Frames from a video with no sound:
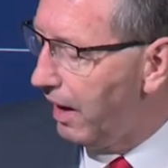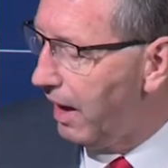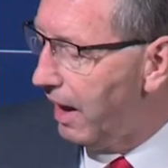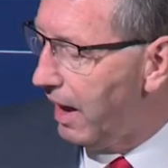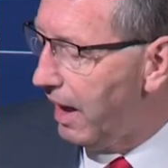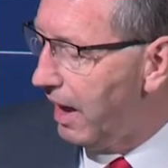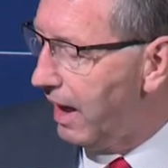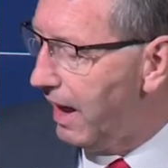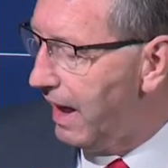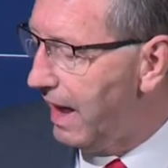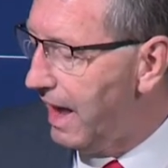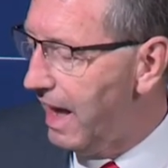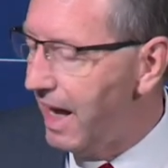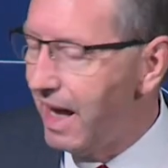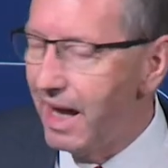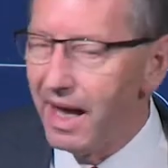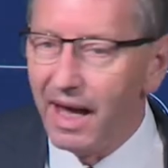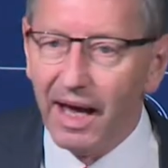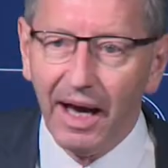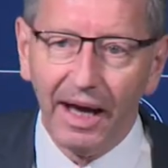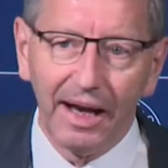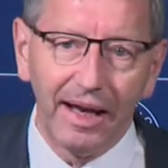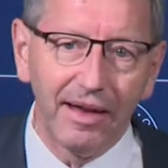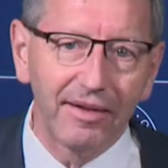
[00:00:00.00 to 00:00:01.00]

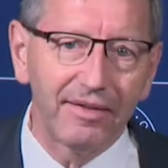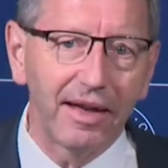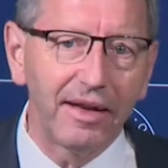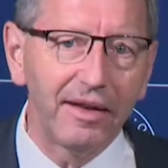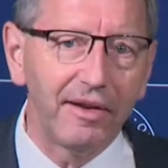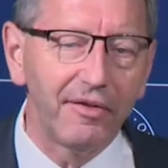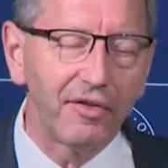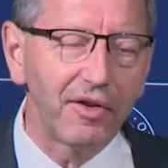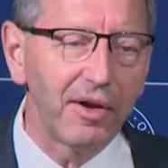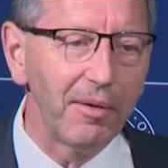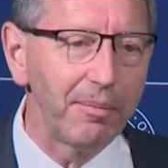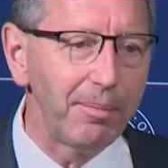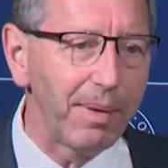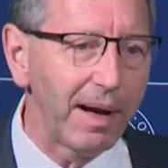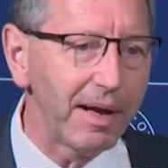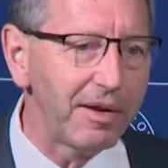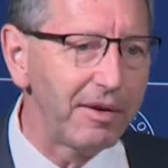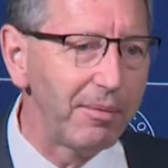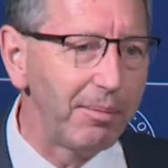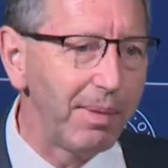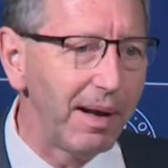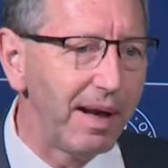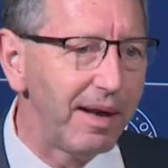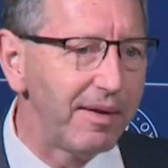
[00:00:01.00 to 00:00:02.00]
And incentive
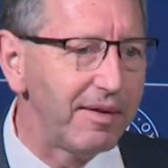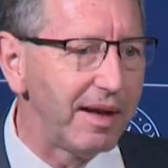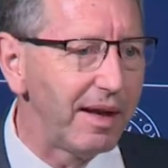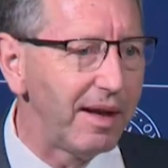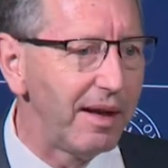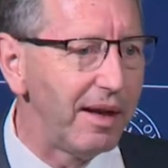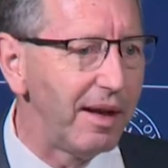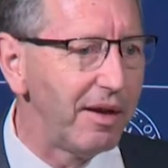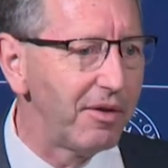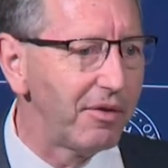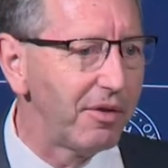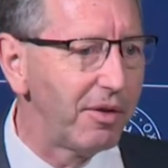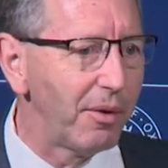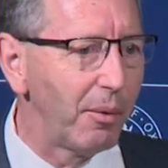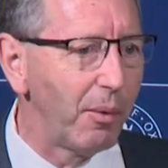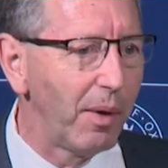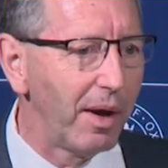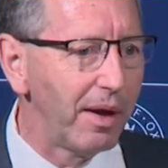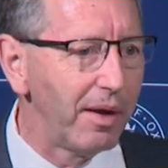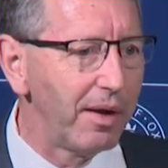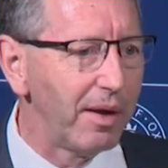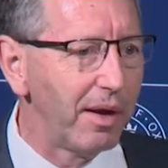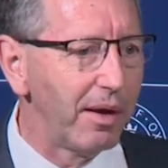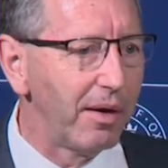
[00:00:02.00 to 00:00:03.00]
compatibility is the
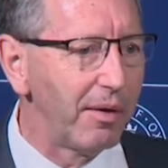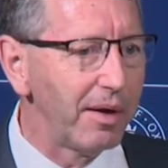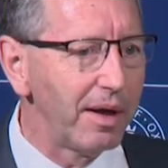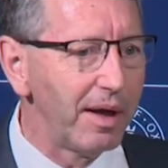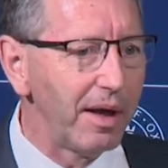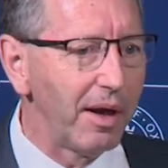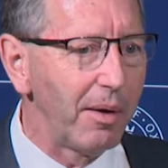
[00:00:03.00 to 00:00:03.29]
one that,